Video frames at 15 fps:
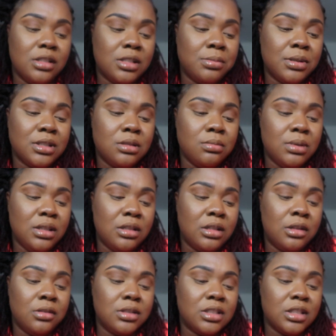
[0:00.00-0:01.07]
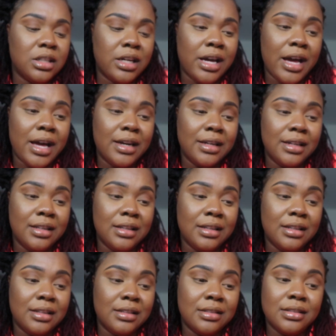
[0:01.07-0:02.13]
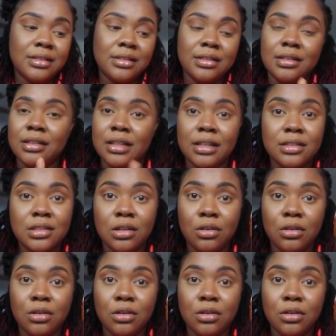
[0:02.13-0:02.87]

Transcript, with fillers: It's supposed to be no sugar added in this. Let's